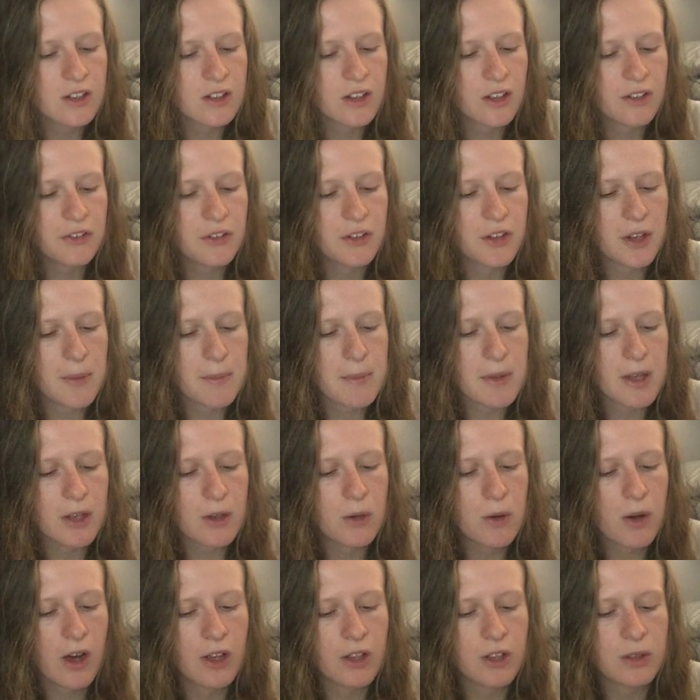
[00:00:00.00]
So I thought that'd be
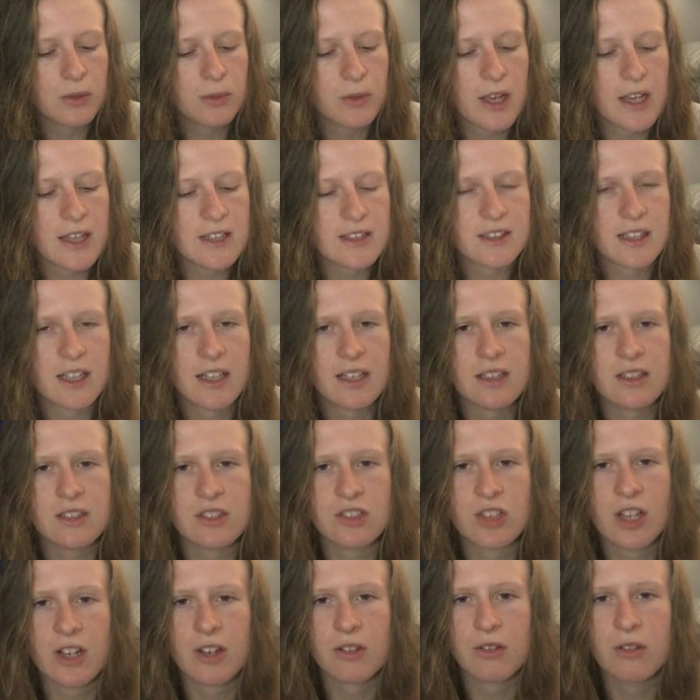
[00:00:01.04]
quite a good way to get
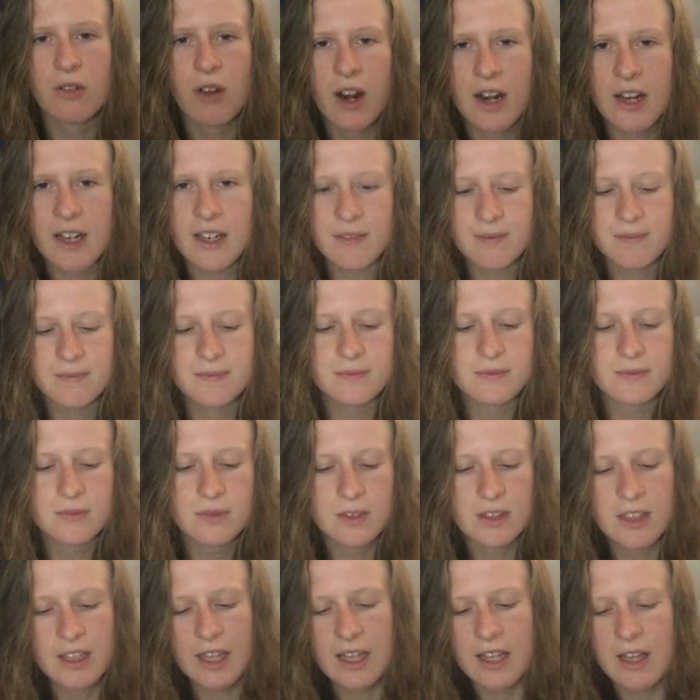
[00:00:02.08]
this channel running,
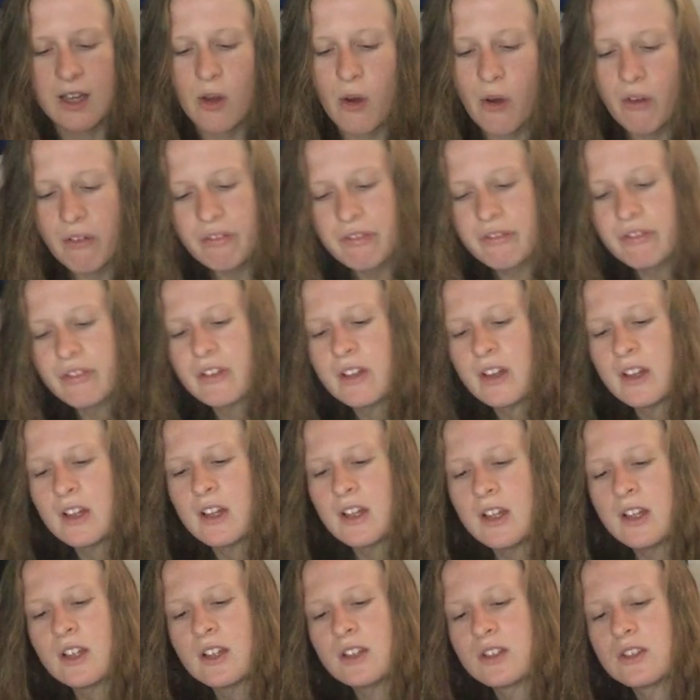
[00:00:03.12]
kick it off.
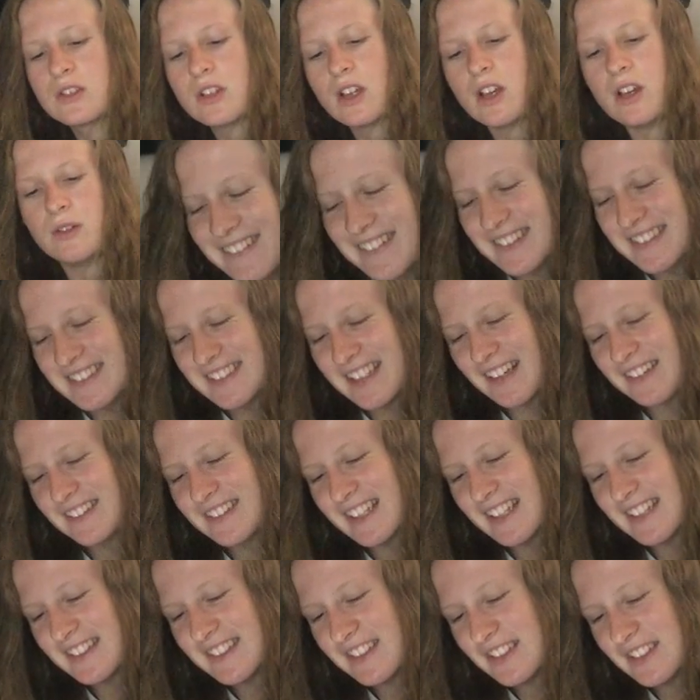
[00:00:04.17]
So the South
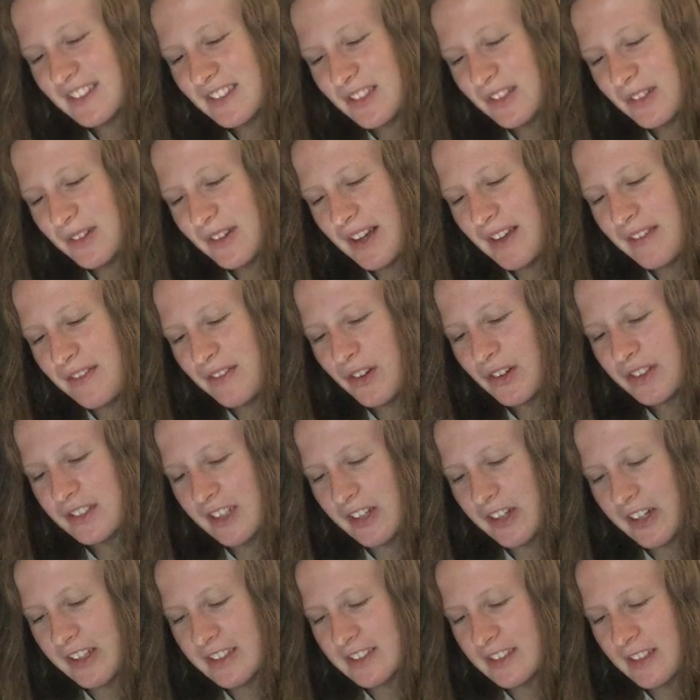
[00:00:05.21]
Citizen 284 has
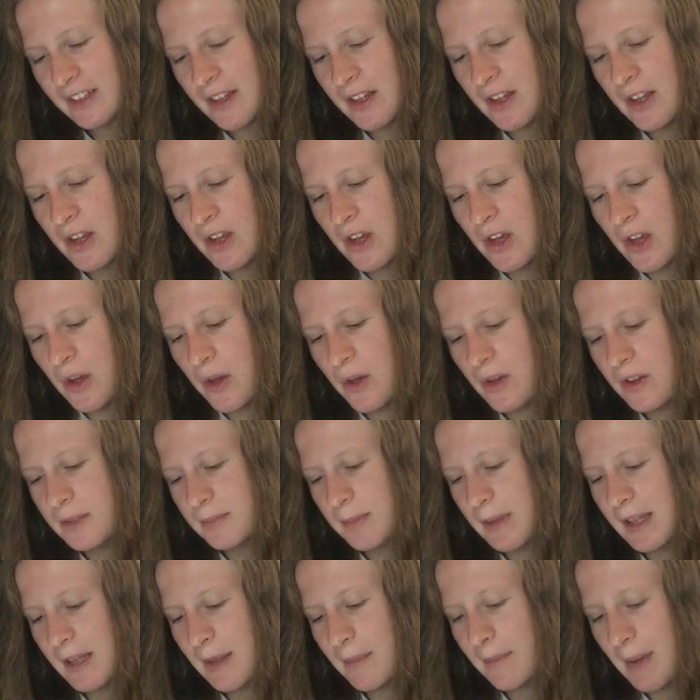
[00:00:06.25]
asked, who has
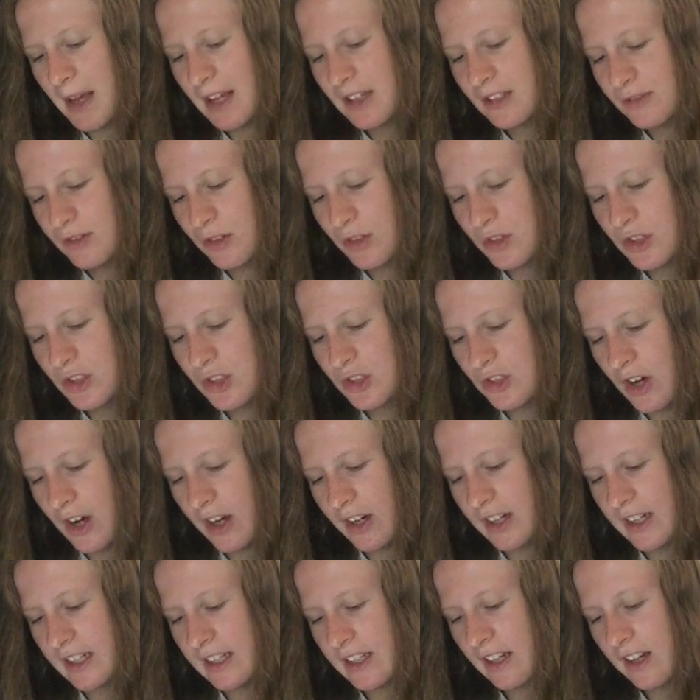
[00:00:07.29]
been the best foreign
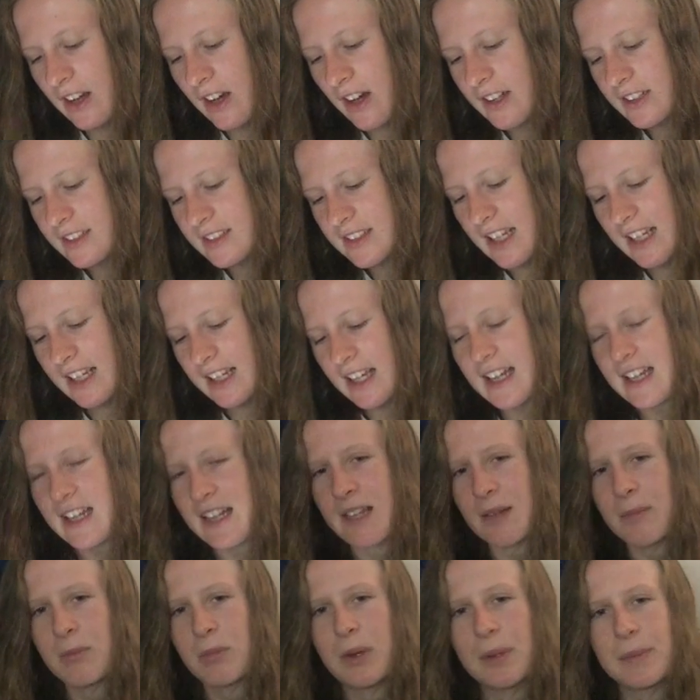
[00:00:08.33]
striker in the last decade
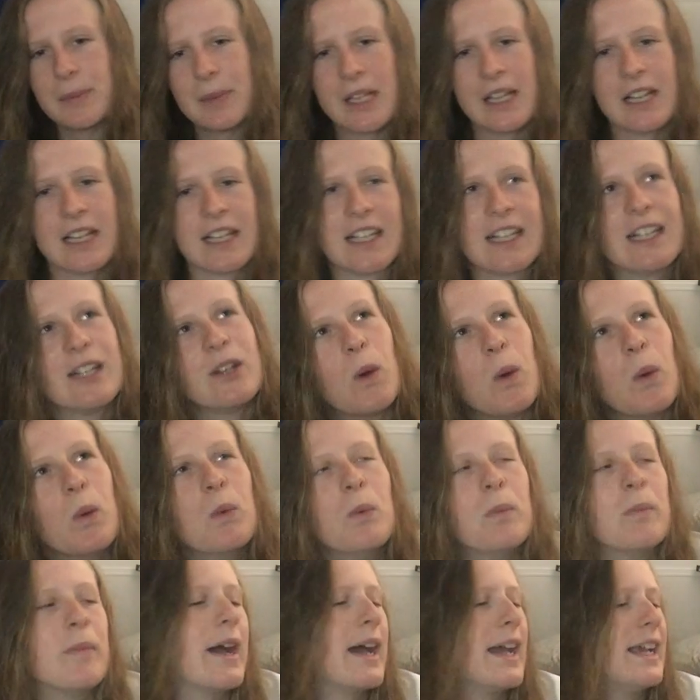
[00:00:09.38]
in the Premier League?
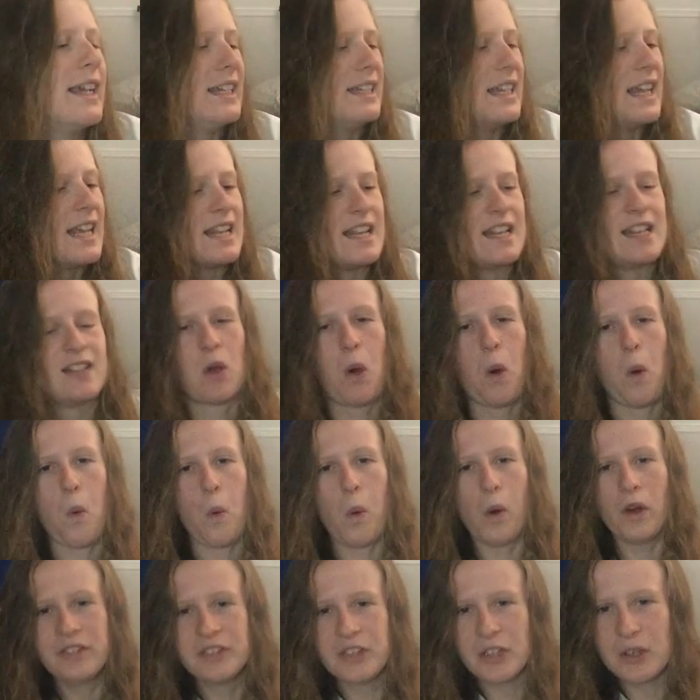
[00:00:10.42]
Oh my days,
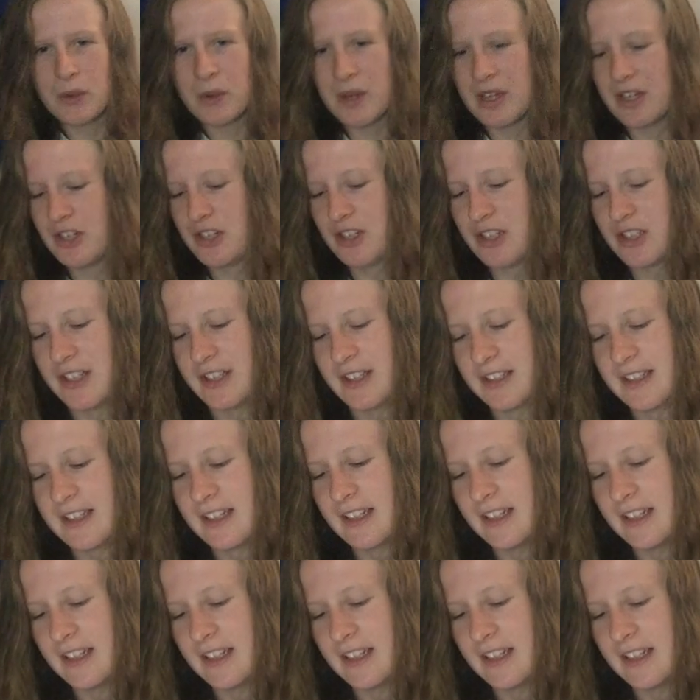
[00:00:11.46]
what a question.